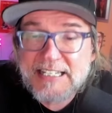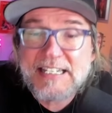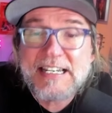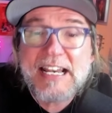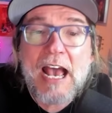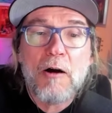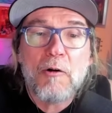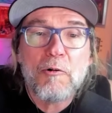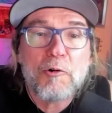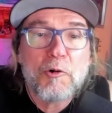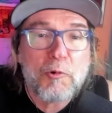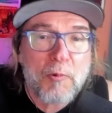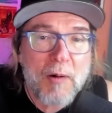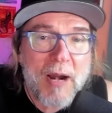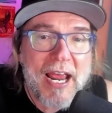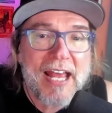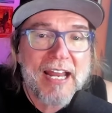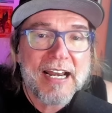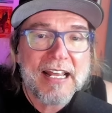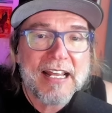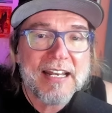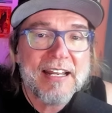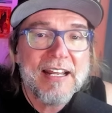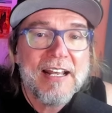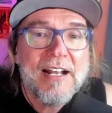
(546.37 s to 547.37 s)
Now,
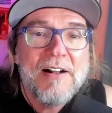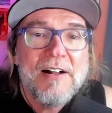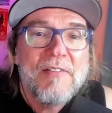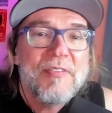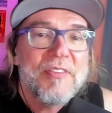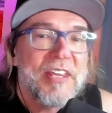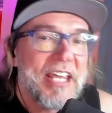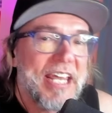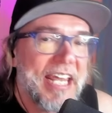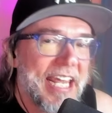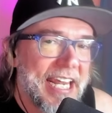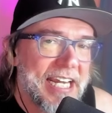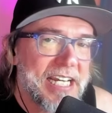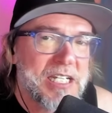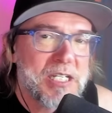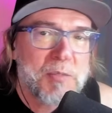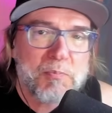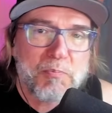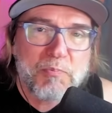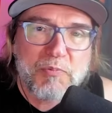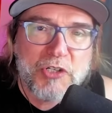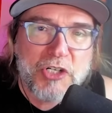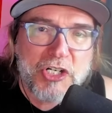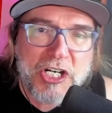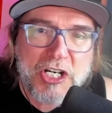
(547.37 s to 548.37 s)
granted, he's
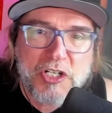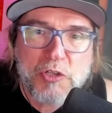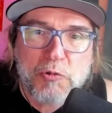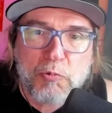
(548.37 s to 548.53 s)
just